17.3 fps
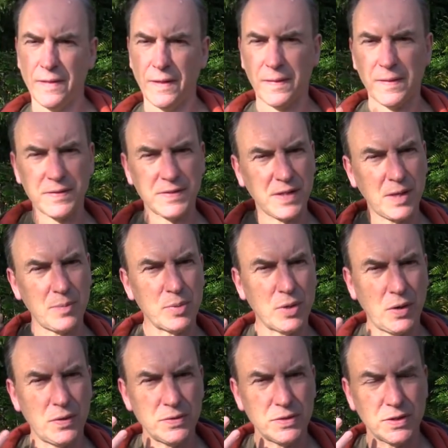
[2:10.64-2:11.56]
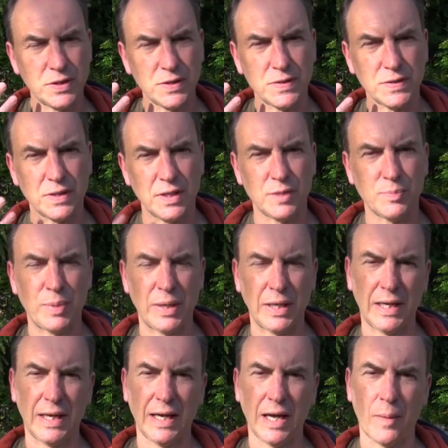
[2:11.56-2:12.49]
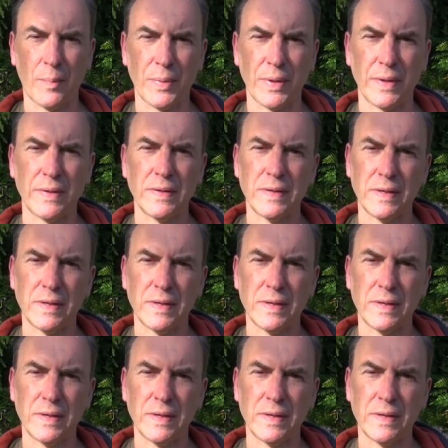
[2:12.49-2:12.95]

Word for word: That the subconscious is picking up